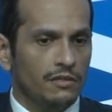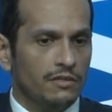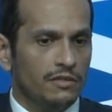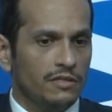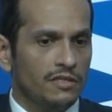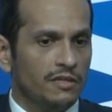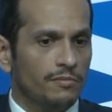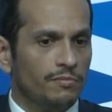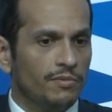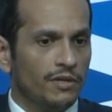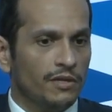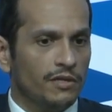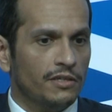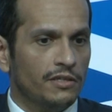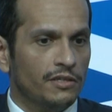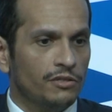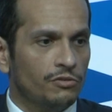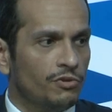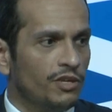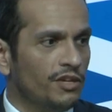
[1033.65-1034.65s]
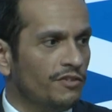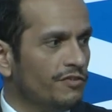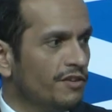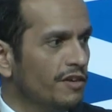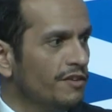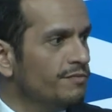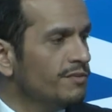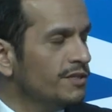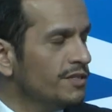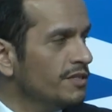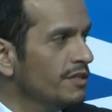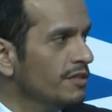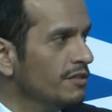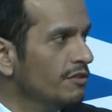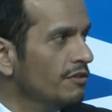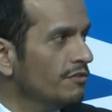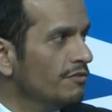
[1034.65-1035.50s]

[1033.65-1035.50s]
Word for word: supplying 25% of